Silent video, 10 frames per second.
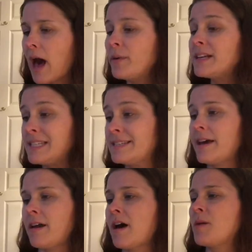How it is
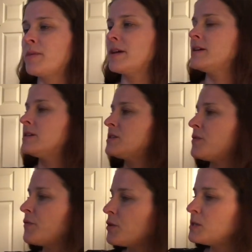set up is the
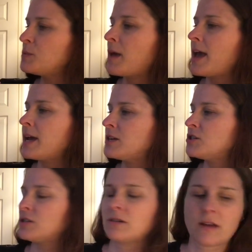first
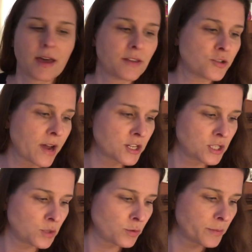page, and the
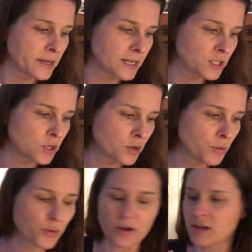directions will be to
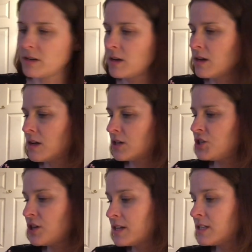print
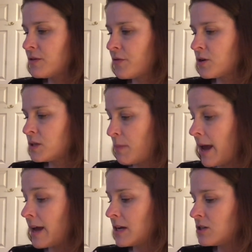just the first
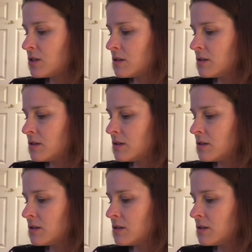page